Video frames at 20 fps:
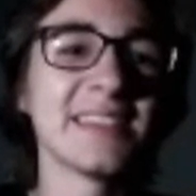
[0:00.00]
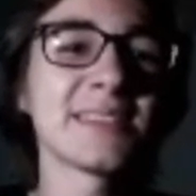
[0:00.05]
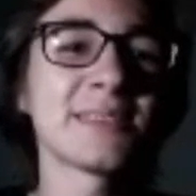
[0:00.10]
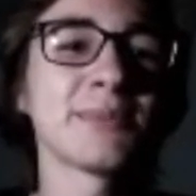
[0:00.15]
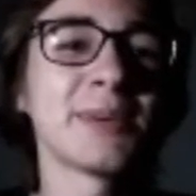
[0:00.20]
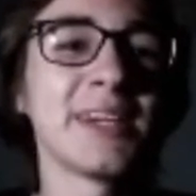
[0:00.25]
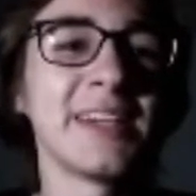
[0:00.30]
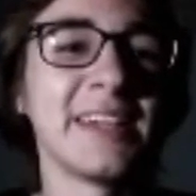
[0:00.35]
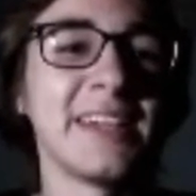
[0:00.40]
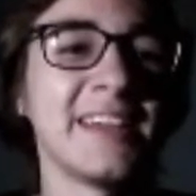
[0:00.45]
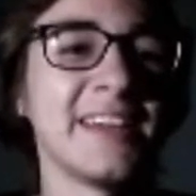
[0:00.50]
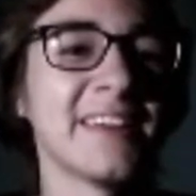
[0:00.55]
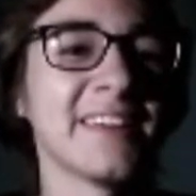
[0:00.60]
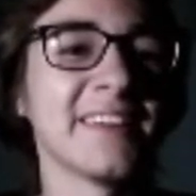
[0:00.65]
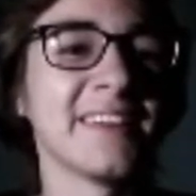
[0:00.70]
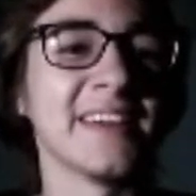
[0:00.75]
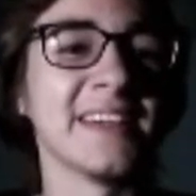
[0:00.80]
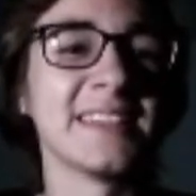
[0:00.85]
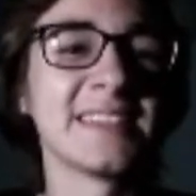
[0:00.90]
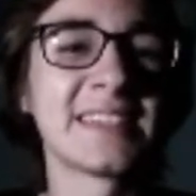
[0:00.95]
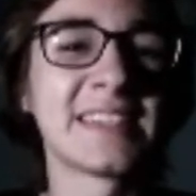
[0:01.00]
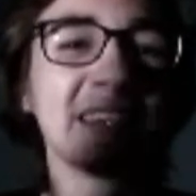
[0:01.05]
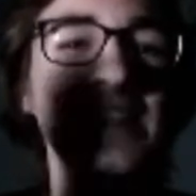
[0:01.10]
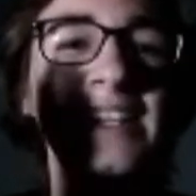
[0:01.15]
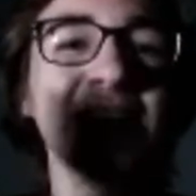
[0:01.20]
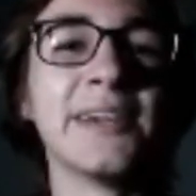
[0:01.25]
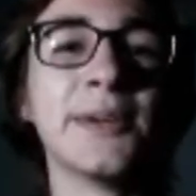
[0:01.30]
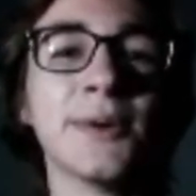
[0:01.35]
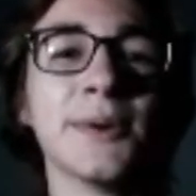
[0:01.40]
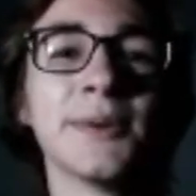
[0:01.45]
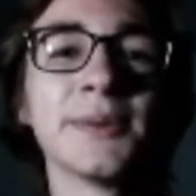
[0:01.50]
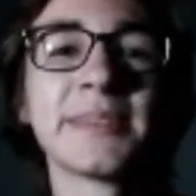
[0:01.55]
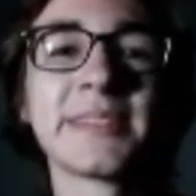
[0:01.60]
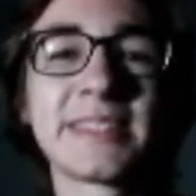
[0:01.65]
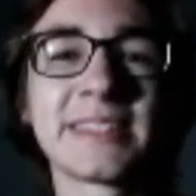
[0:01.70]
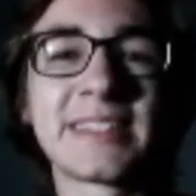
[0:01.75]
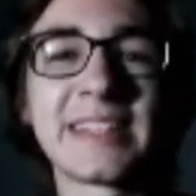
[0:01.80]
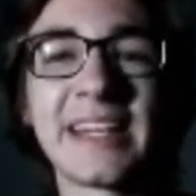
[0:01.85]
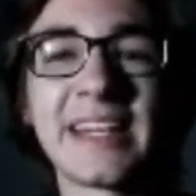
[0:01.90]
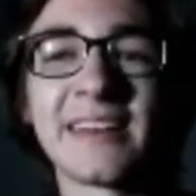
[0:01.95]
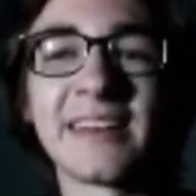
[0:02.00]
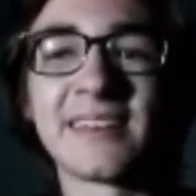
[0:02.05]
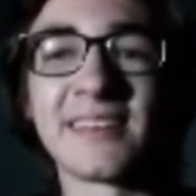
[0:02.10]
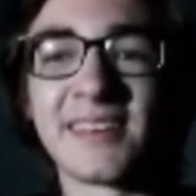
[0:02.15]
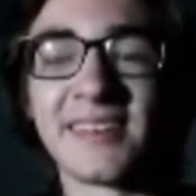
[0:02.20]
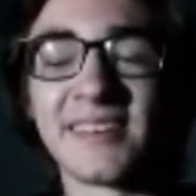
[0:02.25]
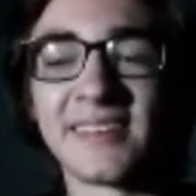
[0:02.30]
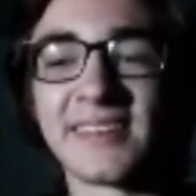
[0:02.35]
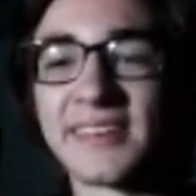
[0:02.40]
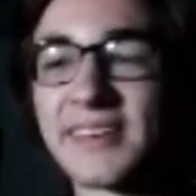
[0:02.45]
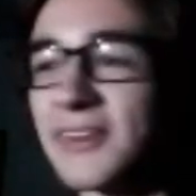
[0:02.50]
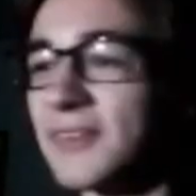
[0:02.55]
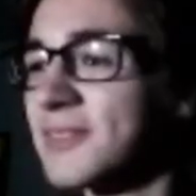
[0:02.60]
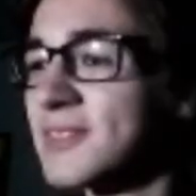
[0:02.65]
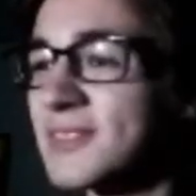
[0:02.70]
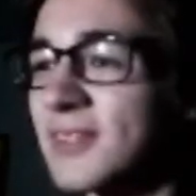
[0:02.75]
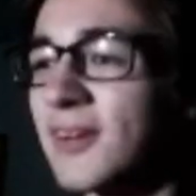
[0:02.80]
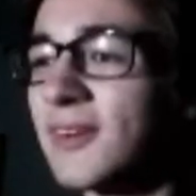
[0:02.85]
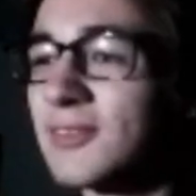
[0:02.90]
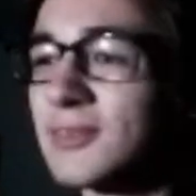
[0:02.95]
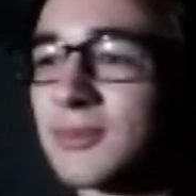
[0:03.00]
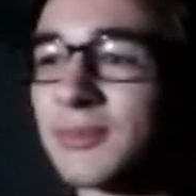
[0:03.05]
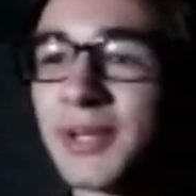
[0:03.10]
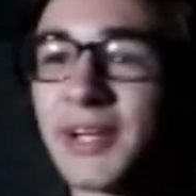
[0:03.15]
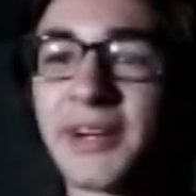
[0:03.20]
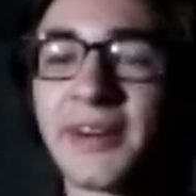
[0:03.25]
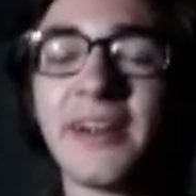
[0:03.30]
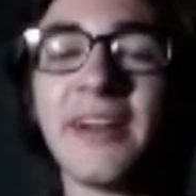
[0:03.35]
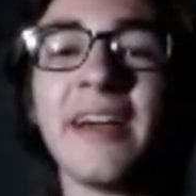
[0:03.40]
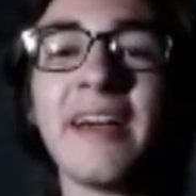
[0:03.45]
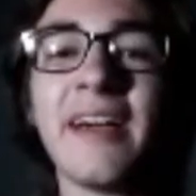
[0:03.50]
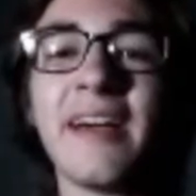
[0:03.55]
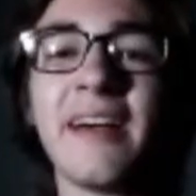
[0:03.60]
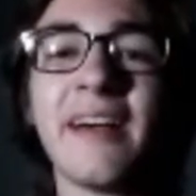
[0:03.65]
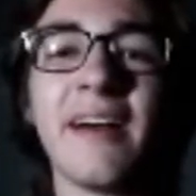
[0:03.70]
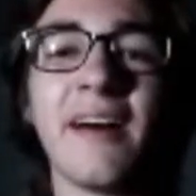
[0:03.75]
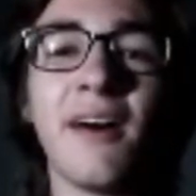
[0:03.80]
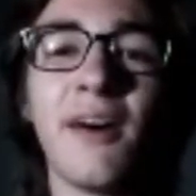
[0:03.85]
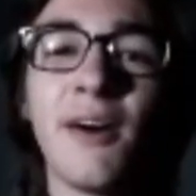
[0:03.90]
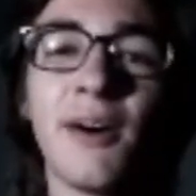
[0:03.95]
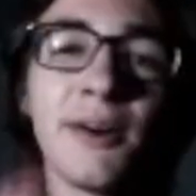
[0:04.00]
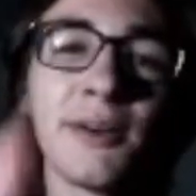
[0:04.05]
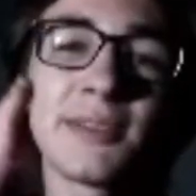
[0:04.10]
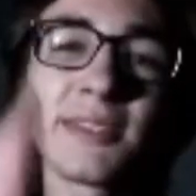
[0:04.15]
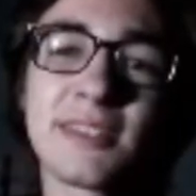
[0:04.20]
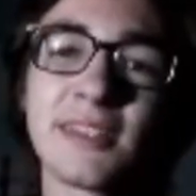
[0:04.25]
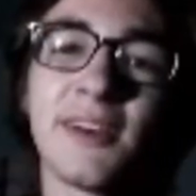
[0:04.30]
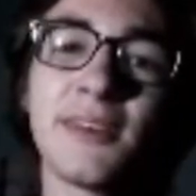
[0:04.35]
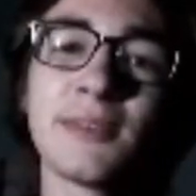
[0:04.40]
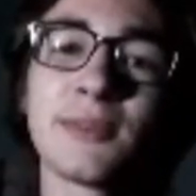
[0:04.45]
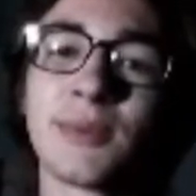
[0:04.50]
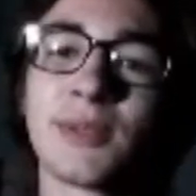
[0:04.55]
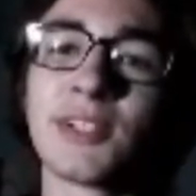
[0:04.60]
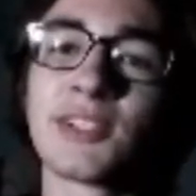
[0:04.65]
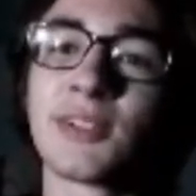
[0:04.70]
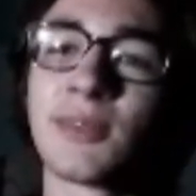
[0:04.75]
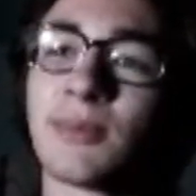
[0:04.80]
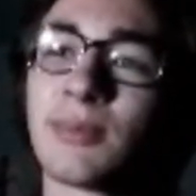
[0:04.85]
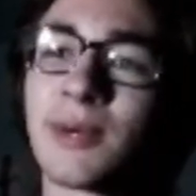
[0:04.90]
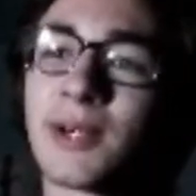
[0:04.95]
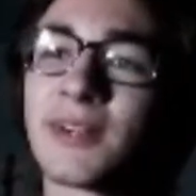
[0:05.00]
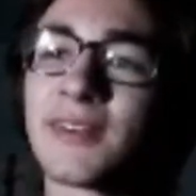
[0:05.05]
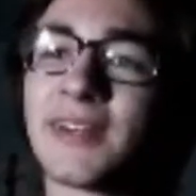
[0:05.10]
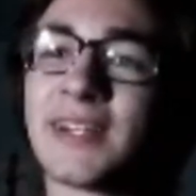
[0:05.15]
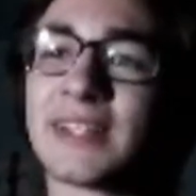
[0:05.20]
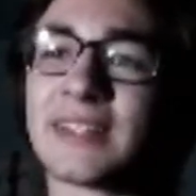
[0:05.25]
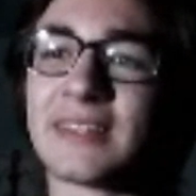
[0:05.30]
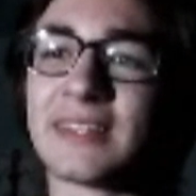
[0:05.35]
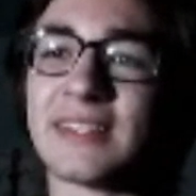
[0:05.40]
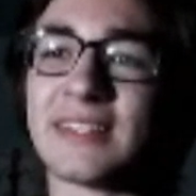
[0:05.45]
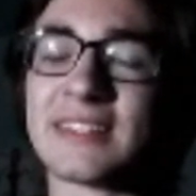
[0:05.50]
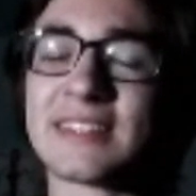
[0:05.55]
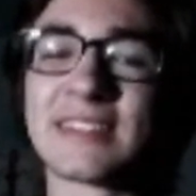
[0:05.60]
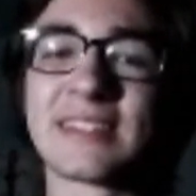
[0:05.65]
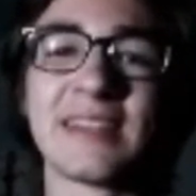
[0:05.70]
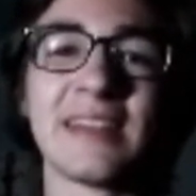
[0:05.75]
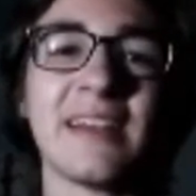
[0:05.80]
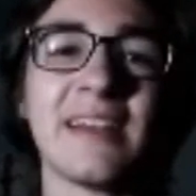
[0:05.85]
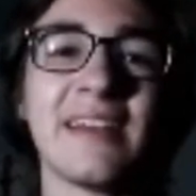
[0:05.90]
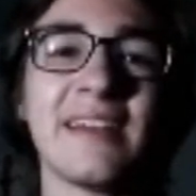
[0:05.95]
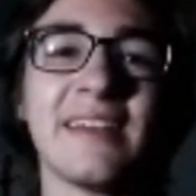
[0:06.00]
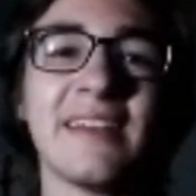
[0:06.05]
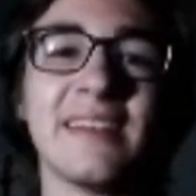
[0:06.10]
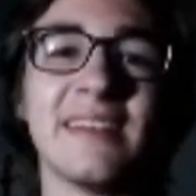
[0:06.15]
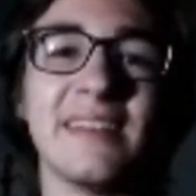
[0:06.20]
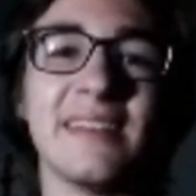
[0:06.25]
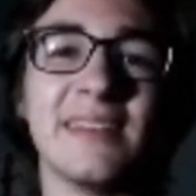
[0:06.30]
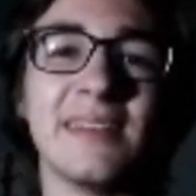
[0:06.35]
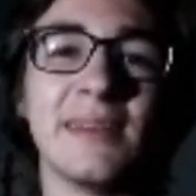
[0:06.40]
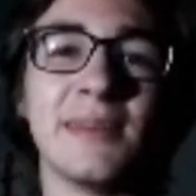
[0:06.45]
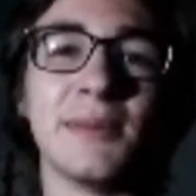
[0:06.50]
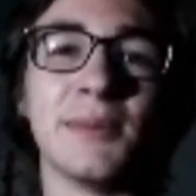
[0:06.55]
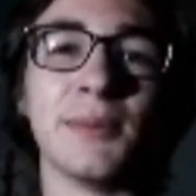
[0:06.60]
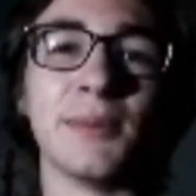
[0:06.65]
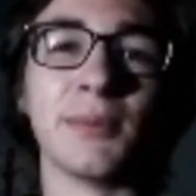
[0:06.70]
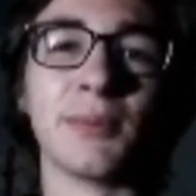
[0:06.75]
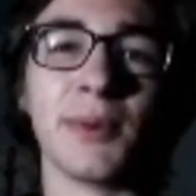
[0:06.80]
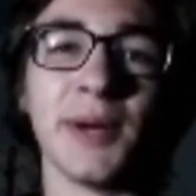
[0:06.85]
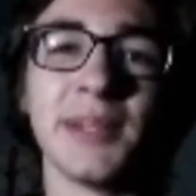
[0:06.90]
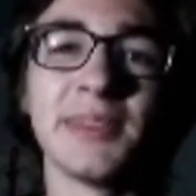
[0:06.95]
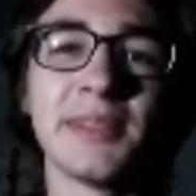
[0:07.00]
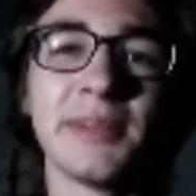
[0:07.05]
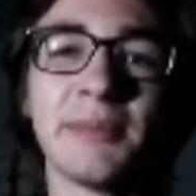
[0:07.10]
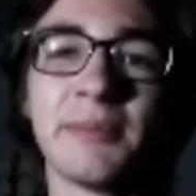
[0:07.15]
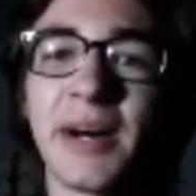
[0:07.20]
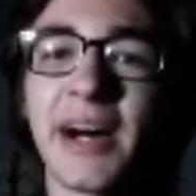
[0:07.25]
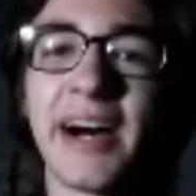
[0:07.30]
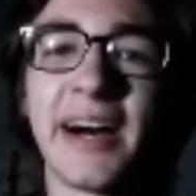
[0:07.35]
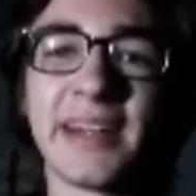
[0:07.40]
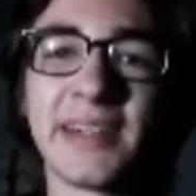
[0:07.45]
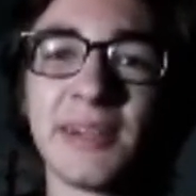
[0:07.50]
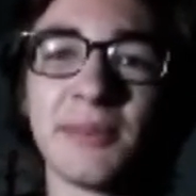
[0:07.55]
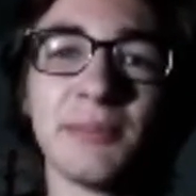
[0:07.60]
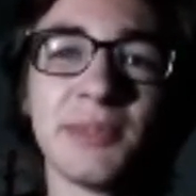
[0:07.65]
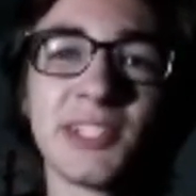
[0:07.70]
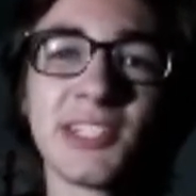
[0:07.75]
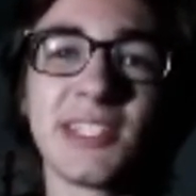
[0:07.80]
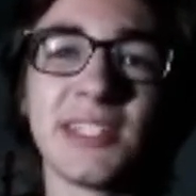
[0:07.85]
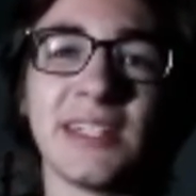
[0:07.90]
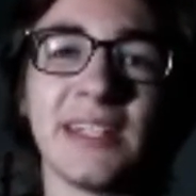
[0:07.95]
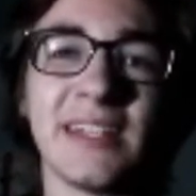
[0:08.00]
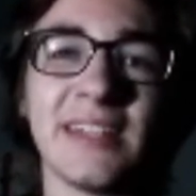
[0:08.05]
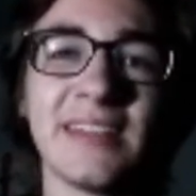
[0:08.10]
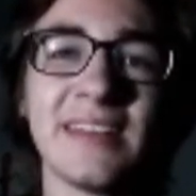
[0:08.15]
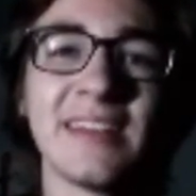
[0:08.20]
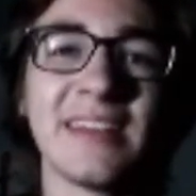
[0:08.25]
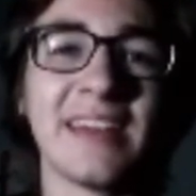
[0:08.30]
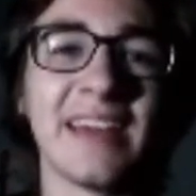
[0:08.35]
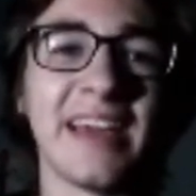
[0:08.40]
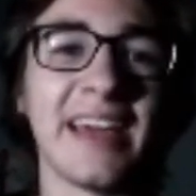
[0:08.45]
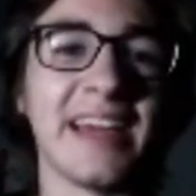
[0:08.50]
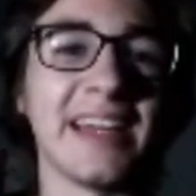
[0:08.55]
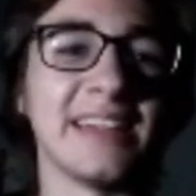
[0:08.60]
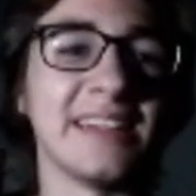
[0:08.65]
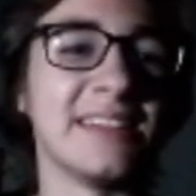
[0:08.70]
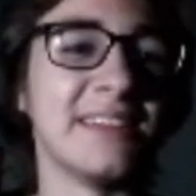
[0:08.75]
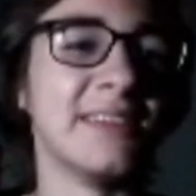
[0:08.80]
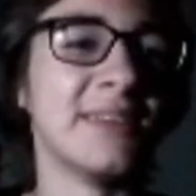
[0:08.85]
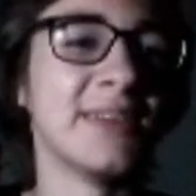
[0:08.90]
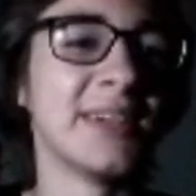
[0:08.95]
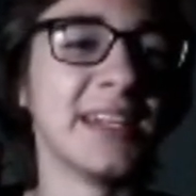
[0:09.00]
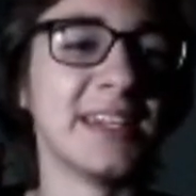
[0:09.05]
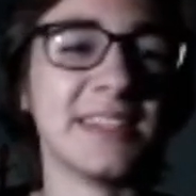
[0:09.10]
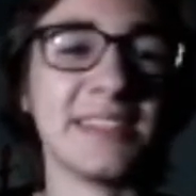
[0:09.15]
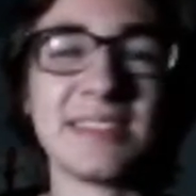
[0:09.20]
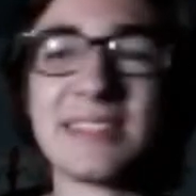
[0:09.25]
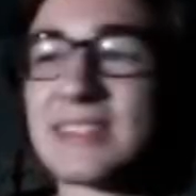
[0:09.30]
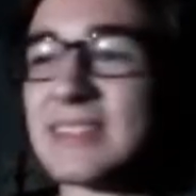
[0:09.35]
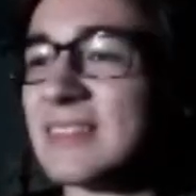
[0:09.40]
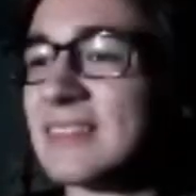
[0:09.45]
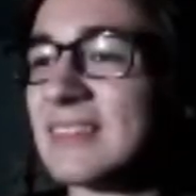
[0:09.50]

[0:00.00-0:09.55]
right here is the gold standard of software. All software should work like this. You run them on your machine, and you can just,